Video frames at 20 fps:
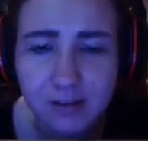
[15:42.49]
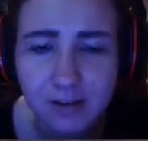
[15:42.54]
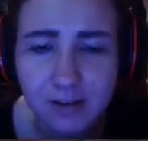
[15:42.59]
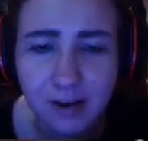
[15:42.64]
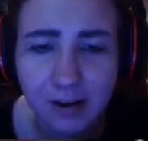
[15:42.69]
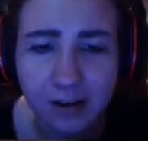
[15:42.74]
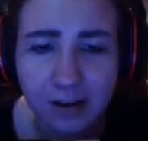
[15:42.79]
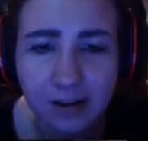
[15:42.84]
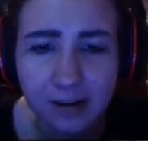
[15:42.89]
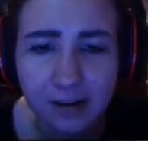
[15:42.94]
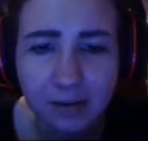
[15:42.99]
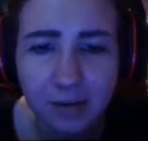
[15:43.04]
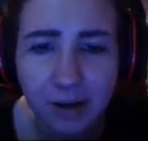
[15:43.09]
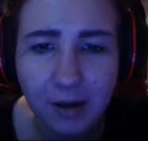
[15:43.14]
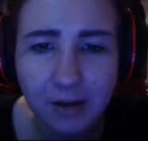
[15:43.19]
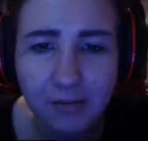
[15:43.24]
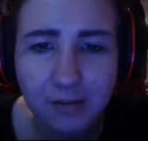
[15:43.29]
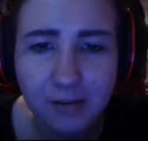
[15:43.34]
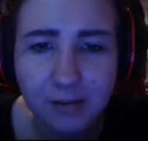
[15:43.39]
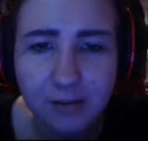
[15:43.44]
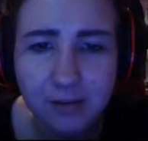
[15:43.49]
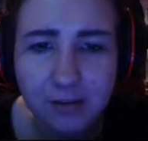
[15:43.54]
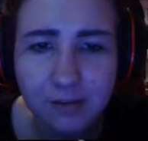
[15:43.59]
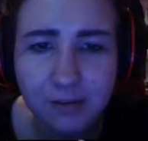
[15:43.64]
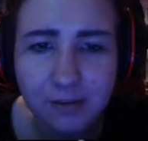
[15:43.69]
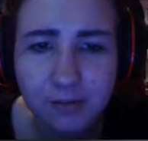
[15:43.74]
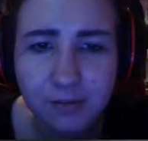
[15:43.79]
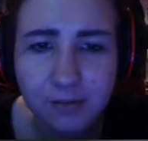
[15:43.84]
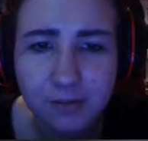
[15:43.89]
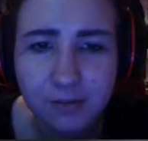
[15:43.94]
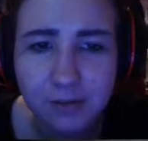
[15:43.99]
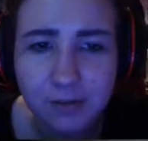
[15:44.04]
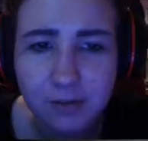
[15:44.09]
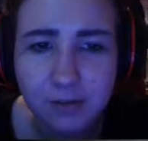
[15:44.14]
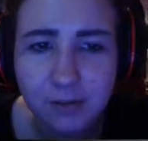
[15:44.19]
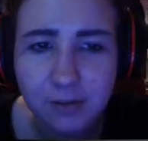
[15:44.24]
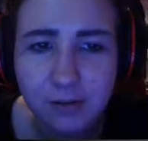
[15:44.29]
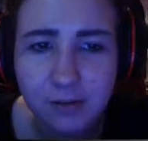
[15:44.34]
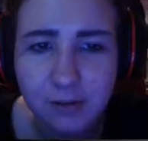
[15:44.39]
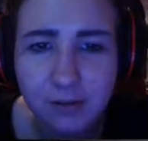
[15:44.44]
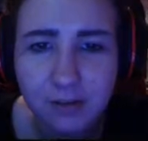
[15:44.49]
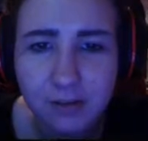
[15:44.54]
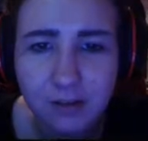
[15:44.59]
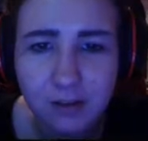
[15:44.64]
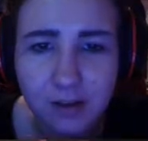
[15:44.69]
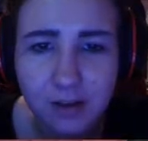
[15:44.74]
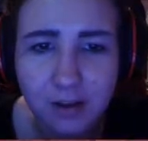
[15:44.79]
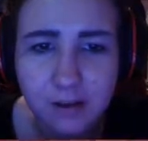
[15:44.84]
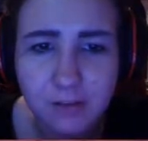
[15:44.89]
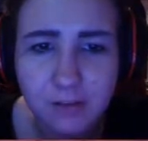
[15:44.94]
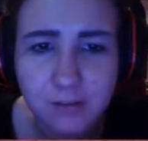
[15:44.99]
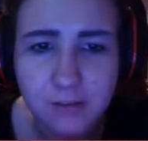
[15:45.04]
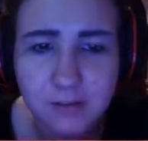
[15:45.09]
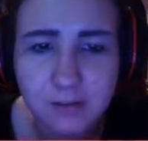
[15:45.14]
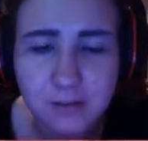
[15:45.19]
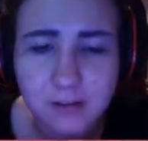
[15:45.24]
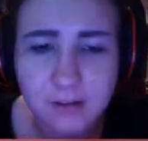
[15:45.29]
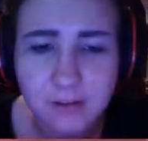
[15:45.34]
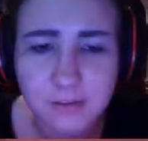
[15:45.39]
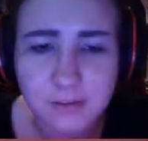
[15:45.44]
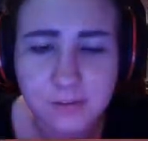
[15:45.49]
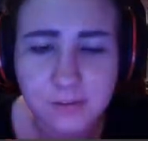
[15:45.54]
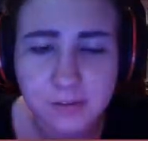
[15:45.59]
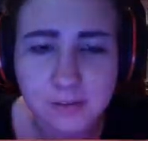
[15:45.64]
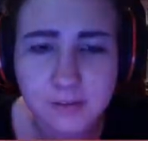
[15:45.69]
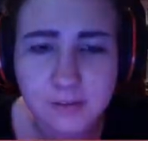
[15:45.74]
I end up having to redo a lot of stuff.